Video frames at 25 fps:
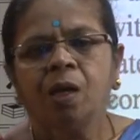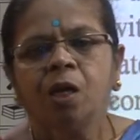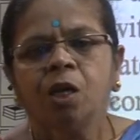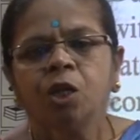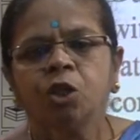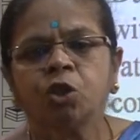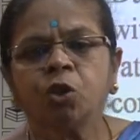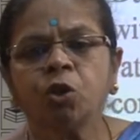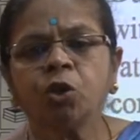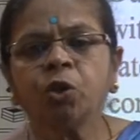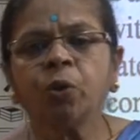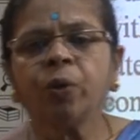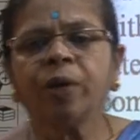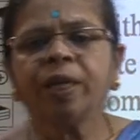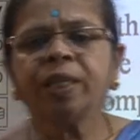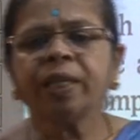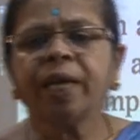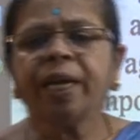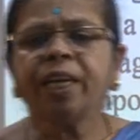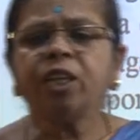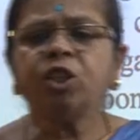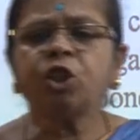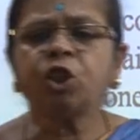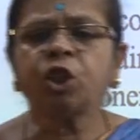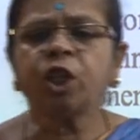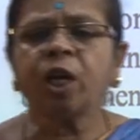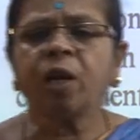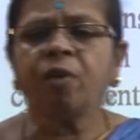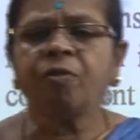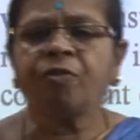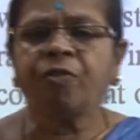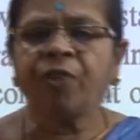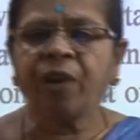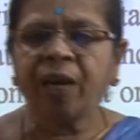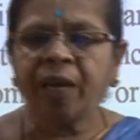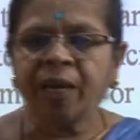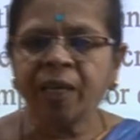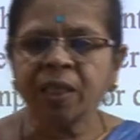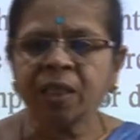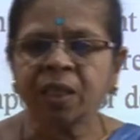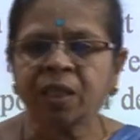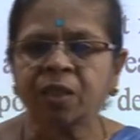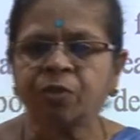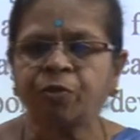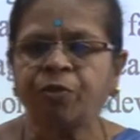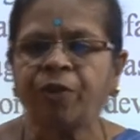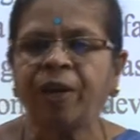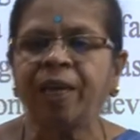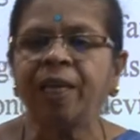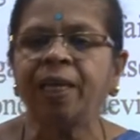So, during the initial
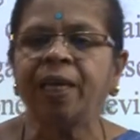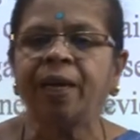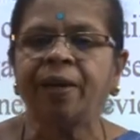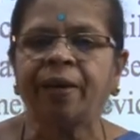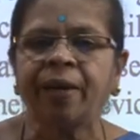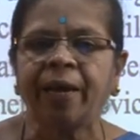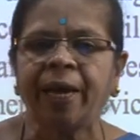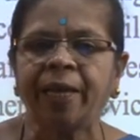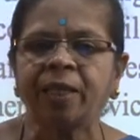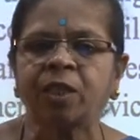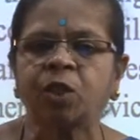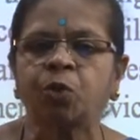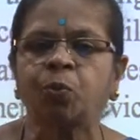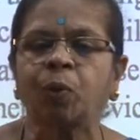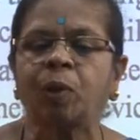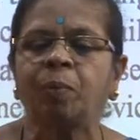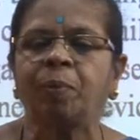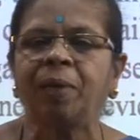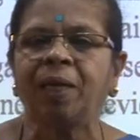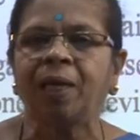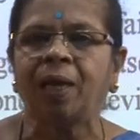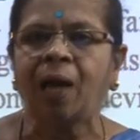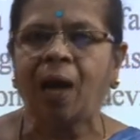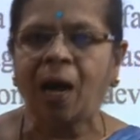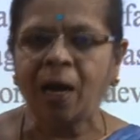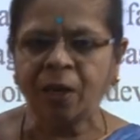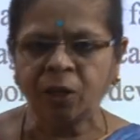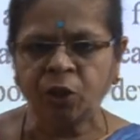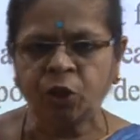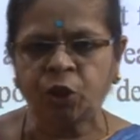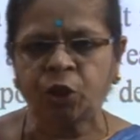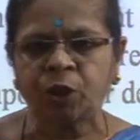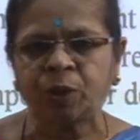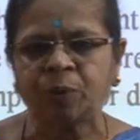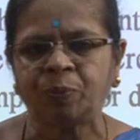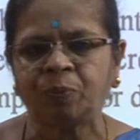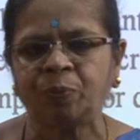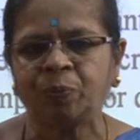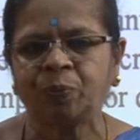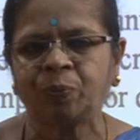phase, failure rates will be large,